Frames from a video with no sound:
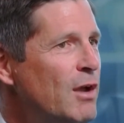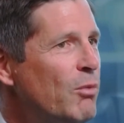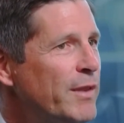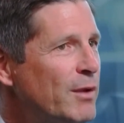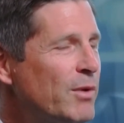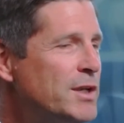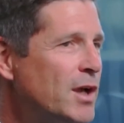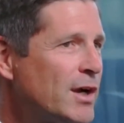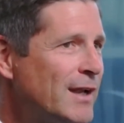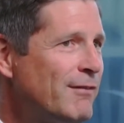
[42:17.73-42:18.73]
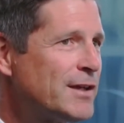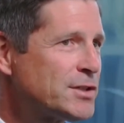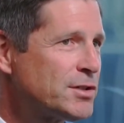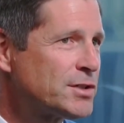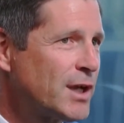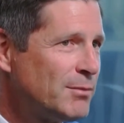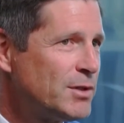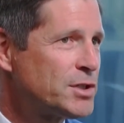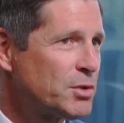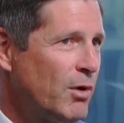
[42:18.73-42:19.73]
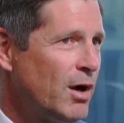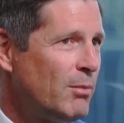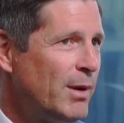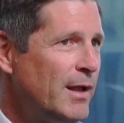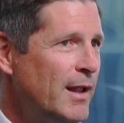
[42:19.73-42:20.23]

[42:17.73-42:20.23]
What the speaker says: we think when young investors come to Schwab,